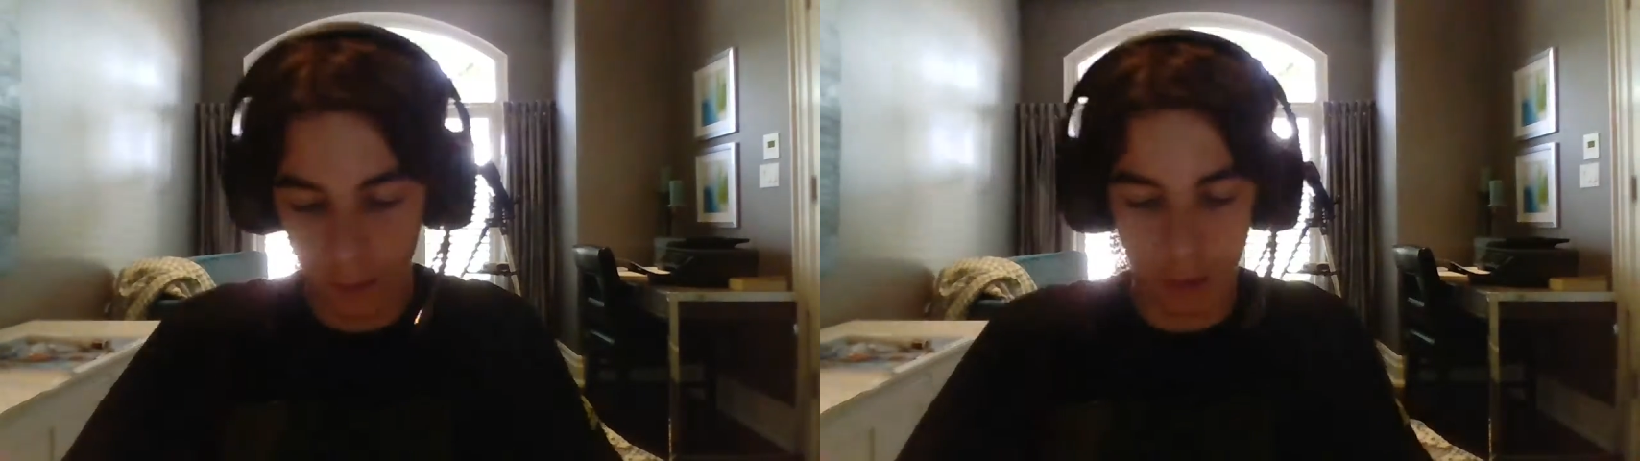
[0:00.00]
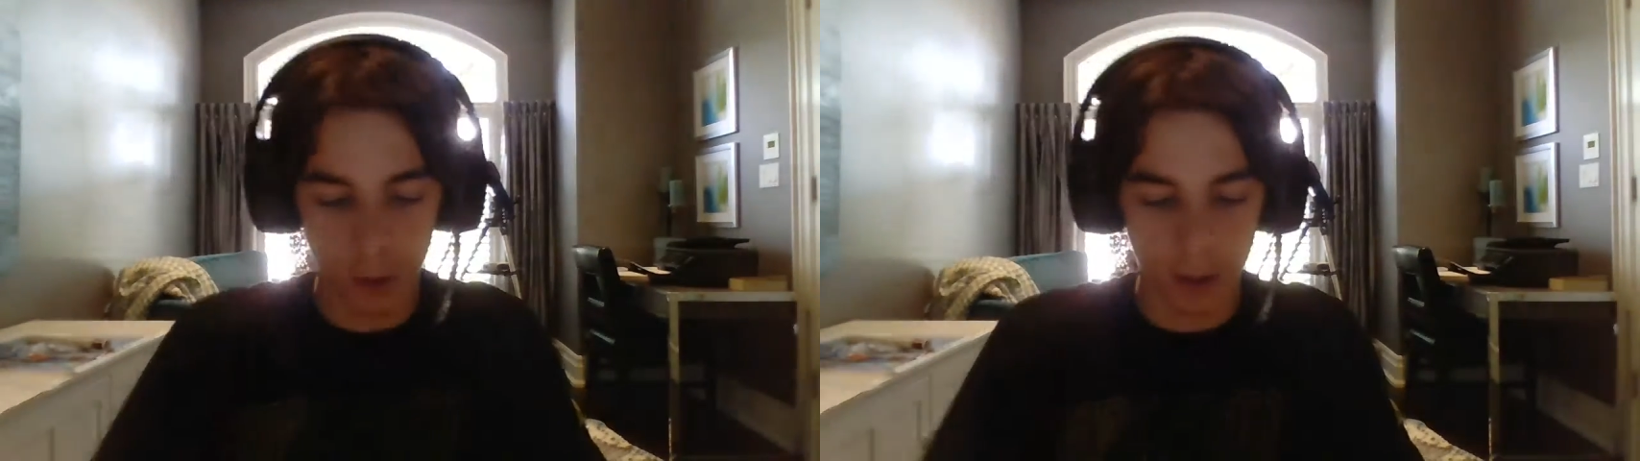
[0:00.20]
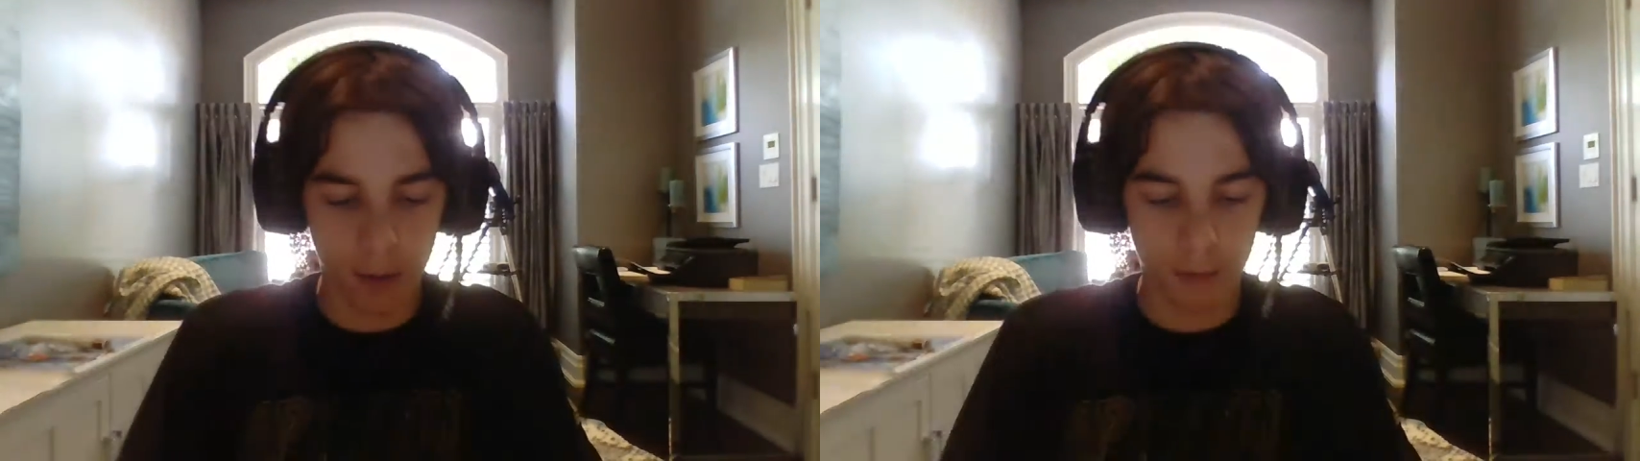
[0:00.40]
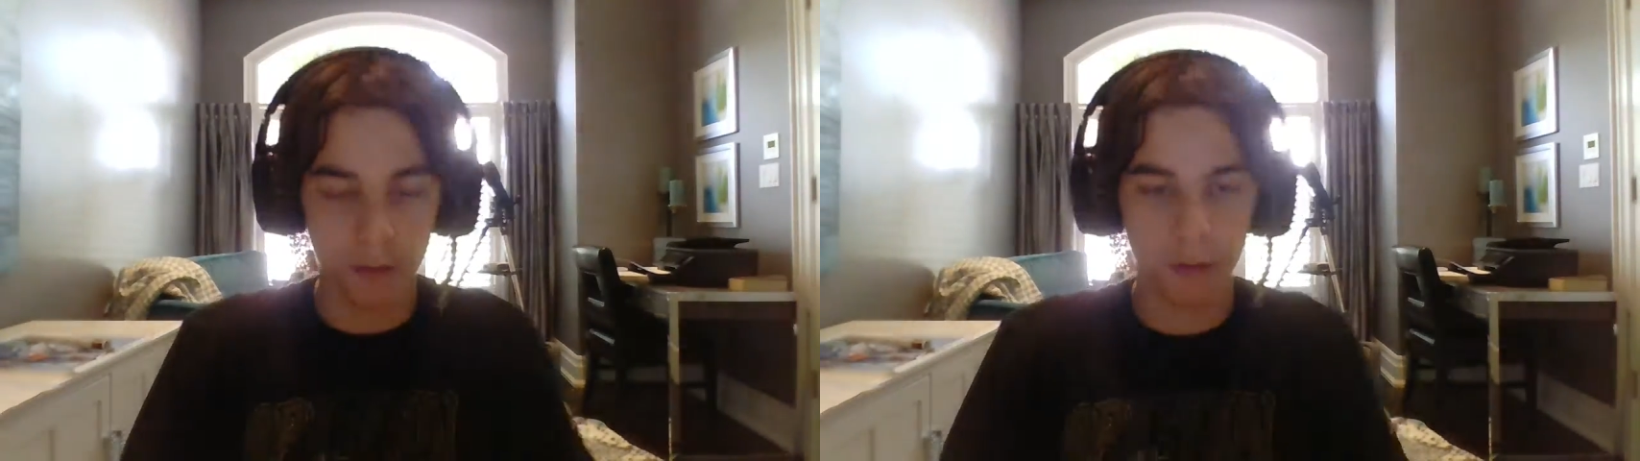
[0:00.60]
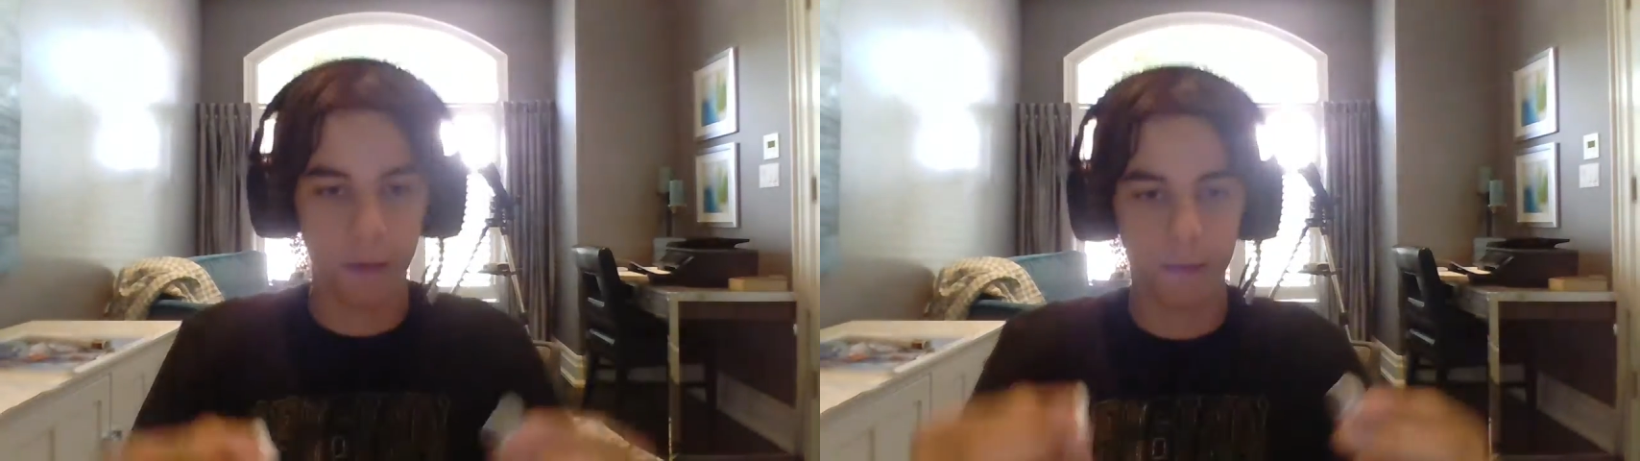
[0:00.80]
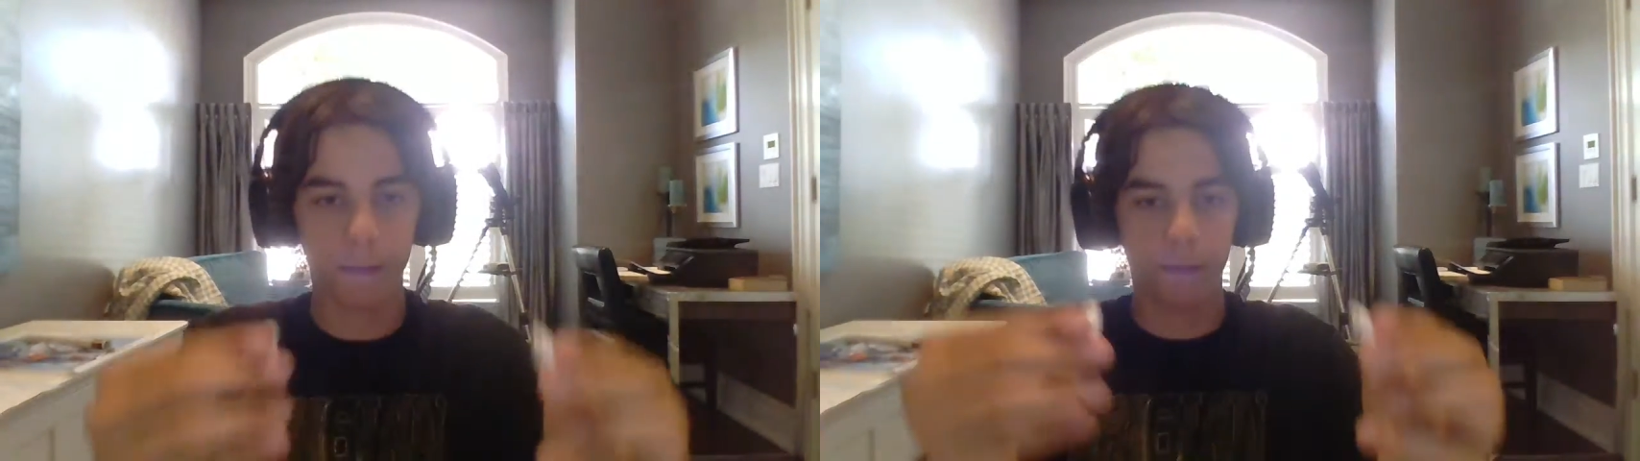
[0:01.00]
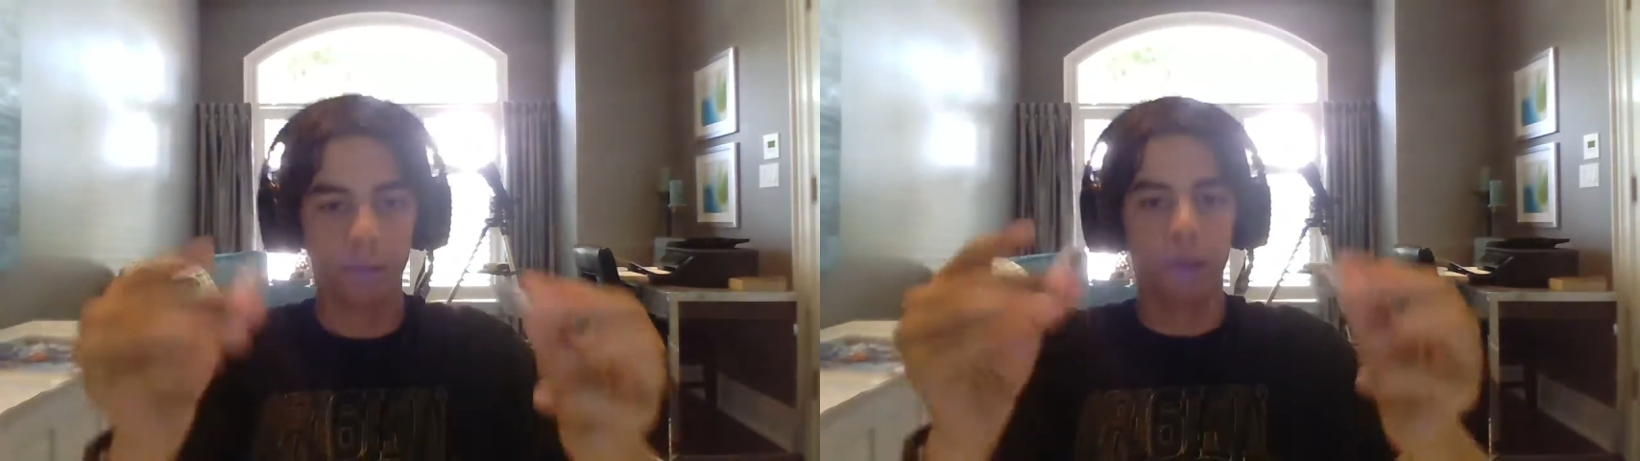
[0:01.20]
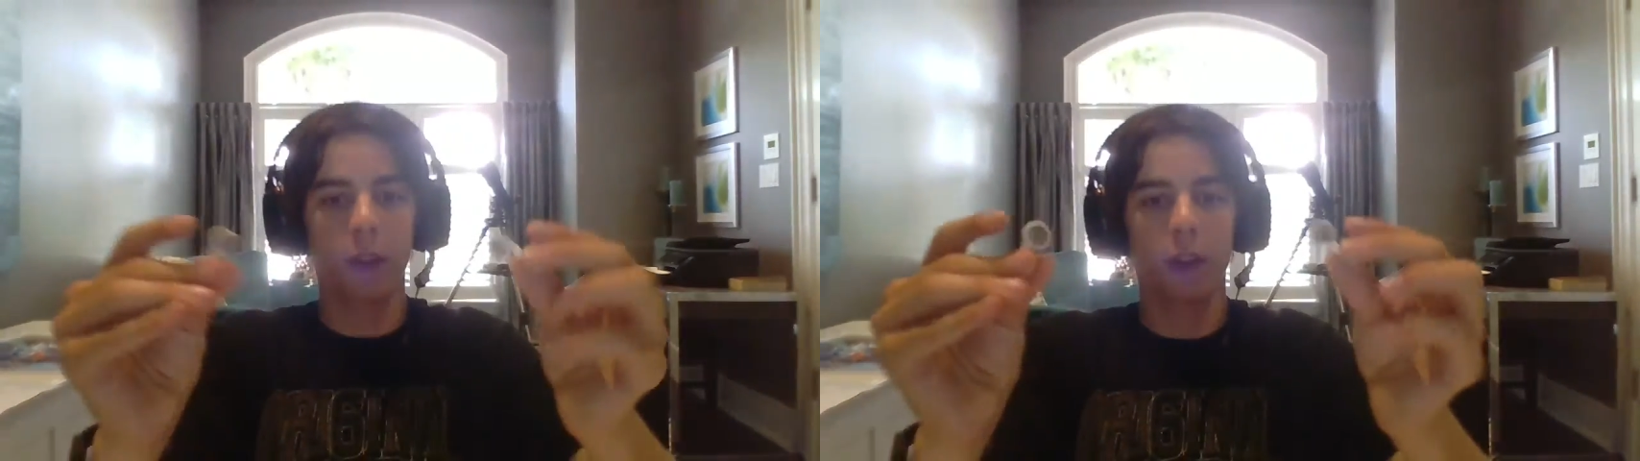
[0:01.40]
you have
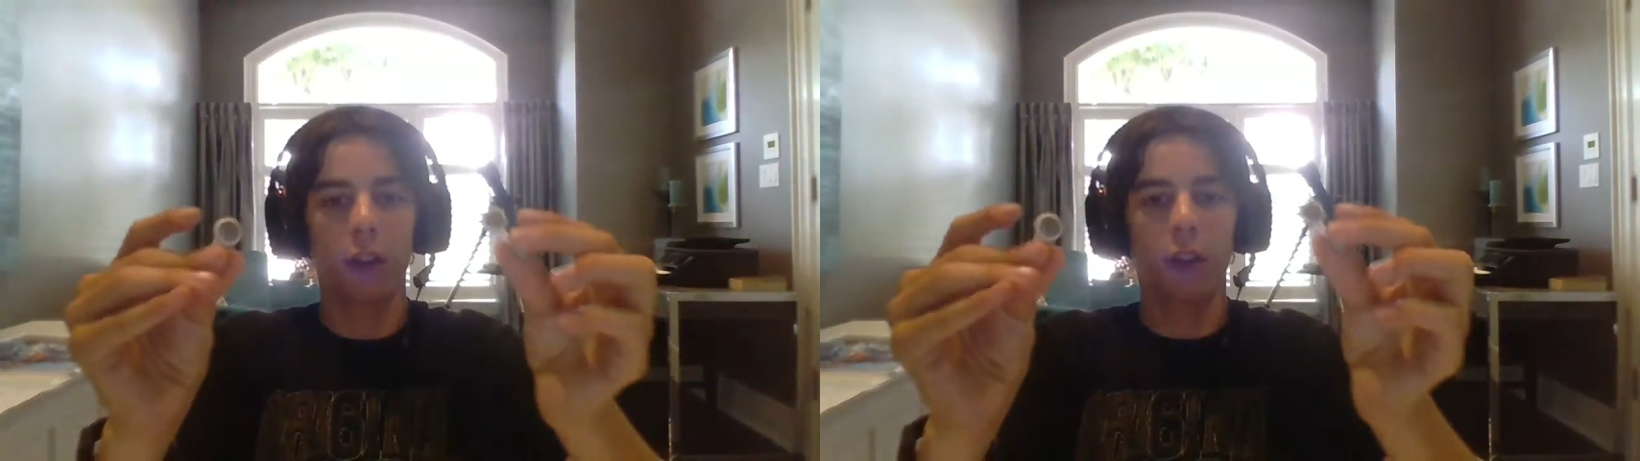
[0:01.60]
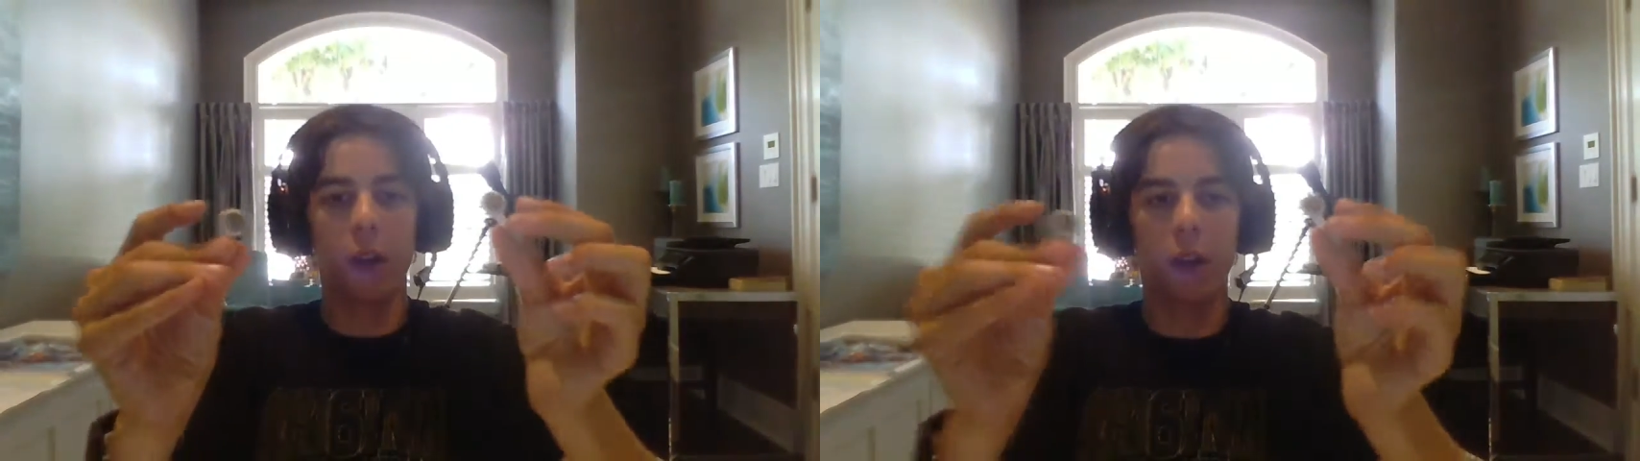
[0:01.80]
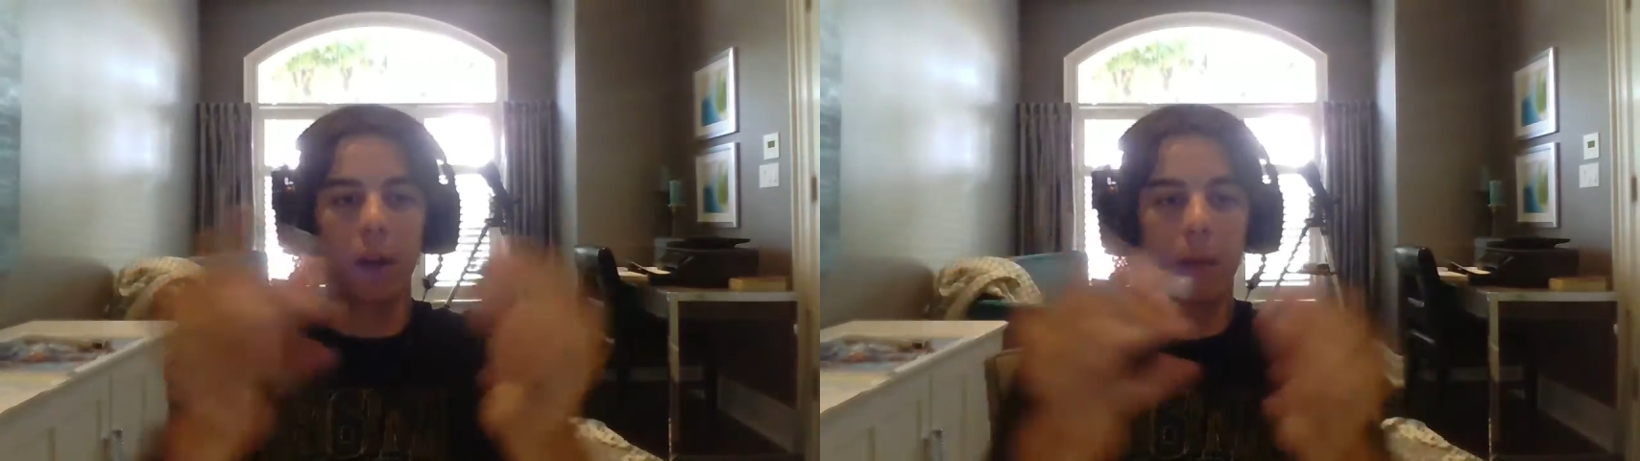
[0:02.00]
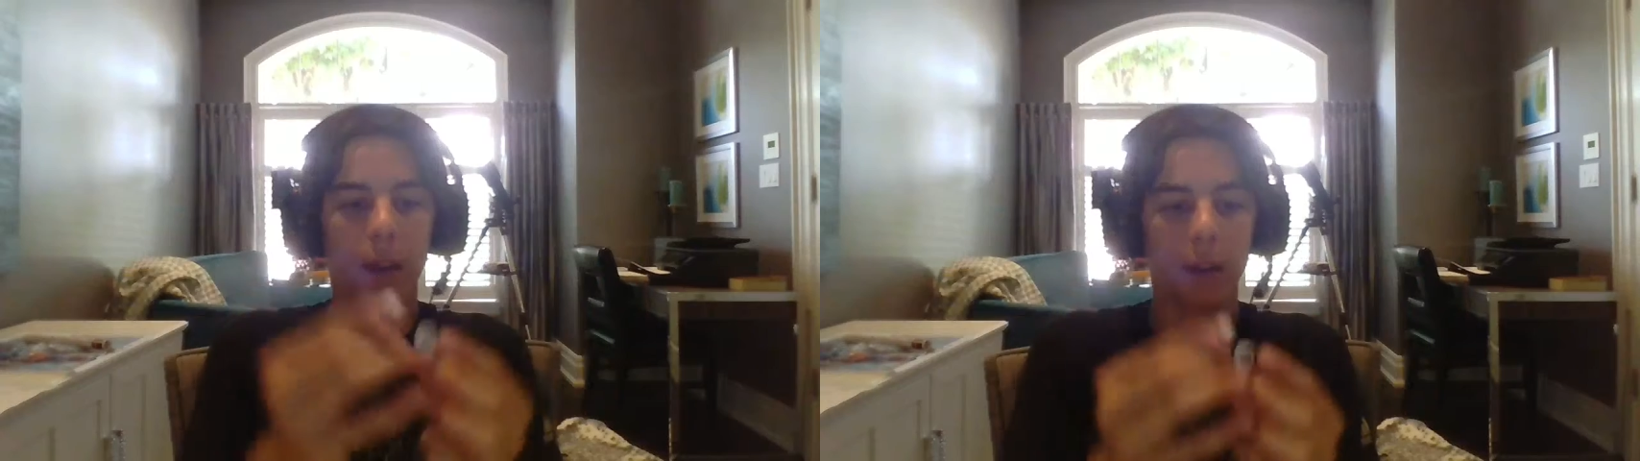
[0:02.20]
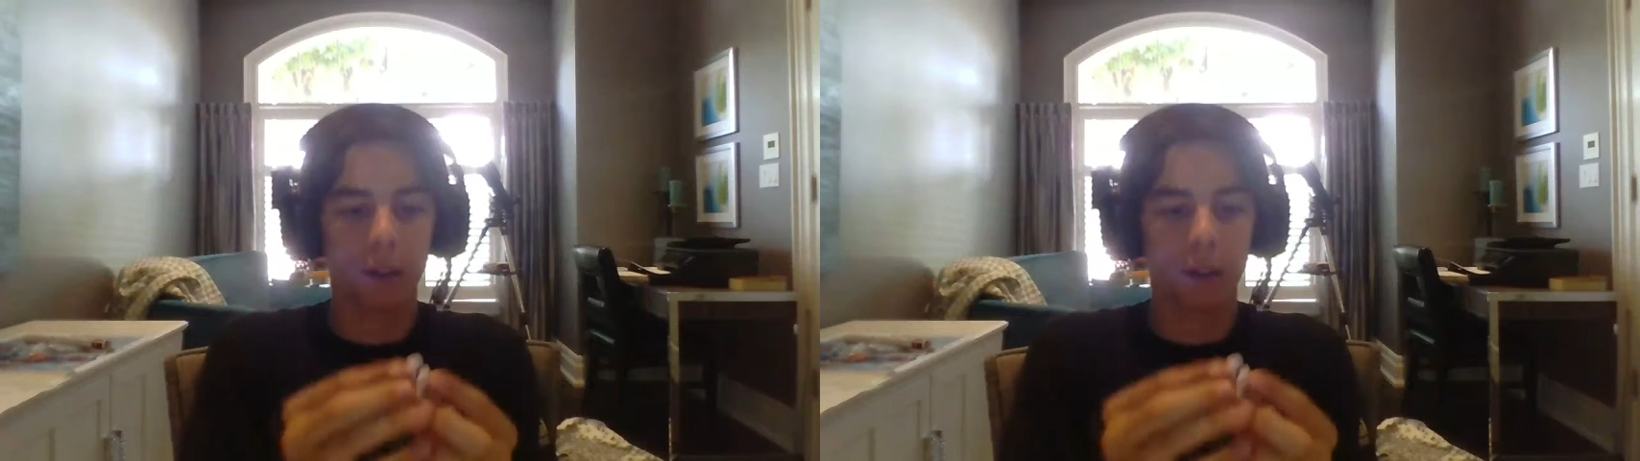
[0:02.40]
two earbuds.